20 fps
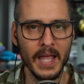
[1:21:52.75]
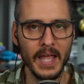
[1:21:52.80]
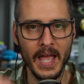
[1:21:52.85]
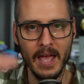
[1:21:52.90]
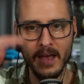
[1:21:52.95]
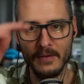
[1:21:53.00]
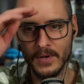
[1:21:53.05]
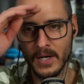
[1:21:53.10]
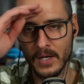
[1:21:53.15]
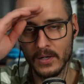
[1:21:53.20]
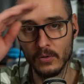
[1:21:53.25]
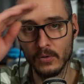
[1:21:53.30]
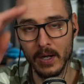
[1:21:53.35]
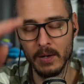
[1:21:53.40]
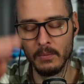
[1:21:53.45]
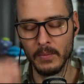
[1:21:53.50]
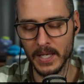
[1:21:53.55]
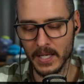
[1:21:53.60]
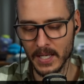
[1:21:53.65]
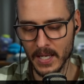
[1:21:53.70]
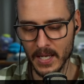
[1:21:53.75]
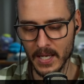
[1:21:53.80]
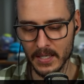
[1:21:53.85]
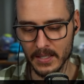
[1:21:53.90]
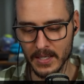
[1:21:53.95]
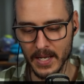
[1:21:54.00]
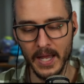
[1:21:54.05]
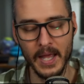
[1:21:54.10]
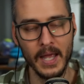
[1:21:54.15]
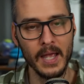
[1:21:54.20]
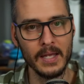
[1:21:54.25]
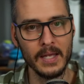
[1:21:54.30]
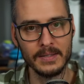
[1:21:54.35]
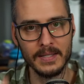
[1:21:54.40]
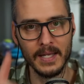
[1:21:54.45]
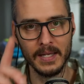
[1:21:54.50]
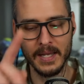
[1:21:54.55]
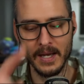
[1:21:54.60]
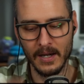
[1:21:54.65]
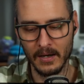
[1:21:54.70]
Have a great weekend and
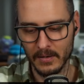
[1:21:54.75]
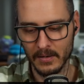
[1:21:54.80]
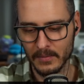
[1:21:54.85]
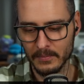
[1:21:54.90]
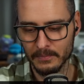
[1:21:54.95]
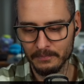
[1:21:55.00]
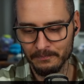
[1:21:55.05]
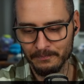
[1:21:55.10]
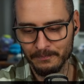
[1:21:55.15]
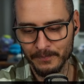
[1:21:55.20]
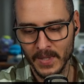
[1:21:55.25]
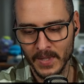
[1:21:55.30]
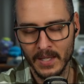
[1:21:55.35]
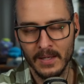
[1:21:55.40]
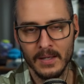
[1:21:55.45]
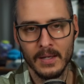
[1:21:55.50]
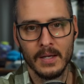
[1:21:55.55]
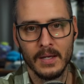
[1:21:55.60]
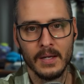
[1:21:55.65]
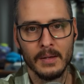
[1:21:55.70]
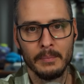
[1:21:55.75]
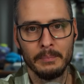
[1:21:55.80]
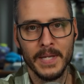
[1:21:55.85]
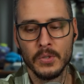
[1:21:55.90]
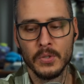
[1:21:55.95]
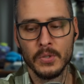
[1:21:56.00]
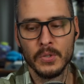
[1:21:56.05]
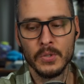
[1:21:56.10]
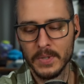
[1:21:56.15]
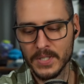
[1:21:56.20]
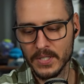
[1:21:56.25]
take care. Be good to each